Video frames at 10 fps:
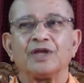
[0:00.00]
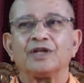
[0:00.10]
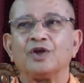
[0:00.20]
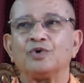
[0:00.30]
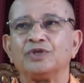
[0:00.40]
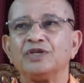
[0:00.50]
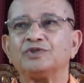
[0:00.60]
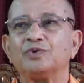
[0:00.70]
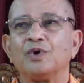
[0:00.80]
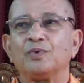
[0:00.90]
Now
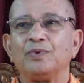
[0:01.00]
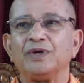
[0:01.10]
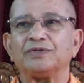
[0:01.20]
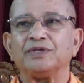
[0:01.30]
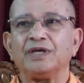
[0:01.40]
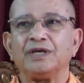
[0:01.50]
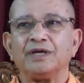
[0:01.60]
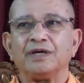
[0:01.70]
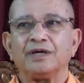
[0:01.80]
this we see